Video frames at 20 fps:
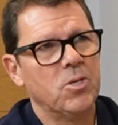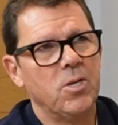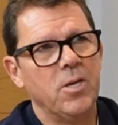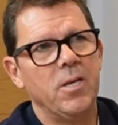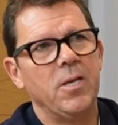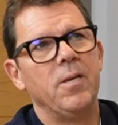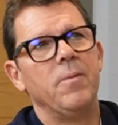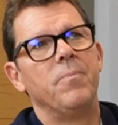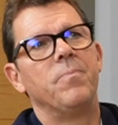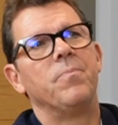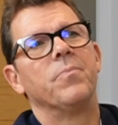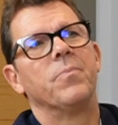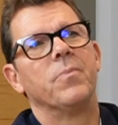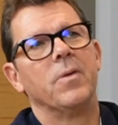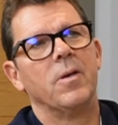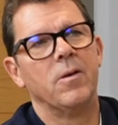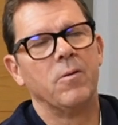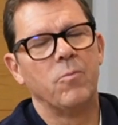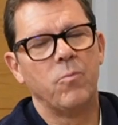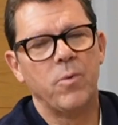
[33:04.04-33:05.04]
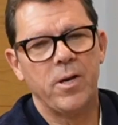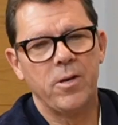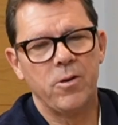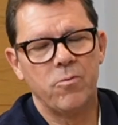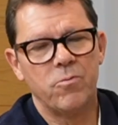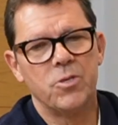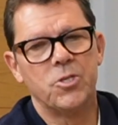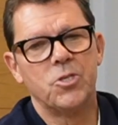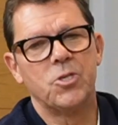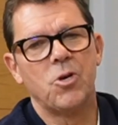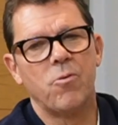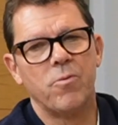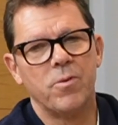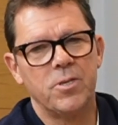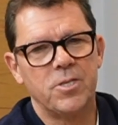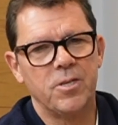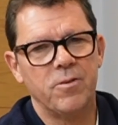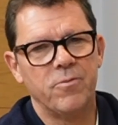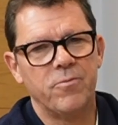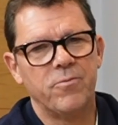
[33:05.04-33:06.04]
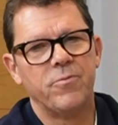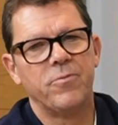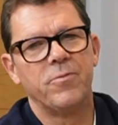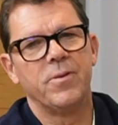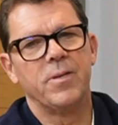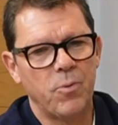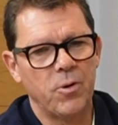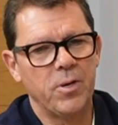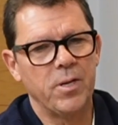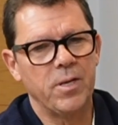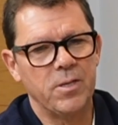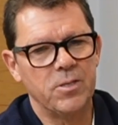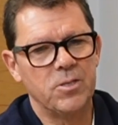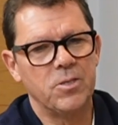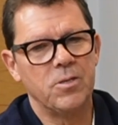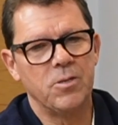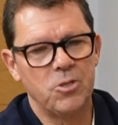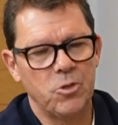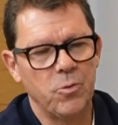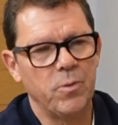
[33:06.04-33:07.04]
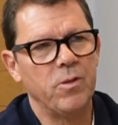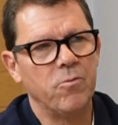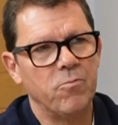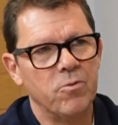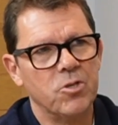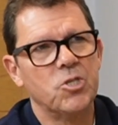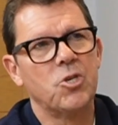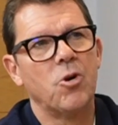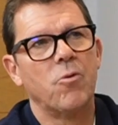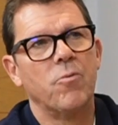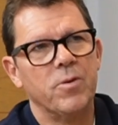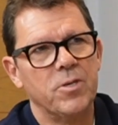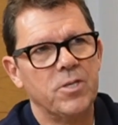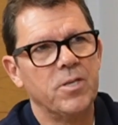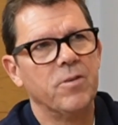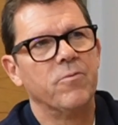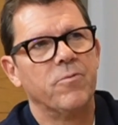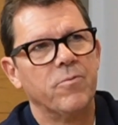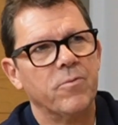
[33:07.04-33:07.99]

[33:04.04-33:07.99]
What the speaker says: sleep, where you're restorative, your body is doing the restorative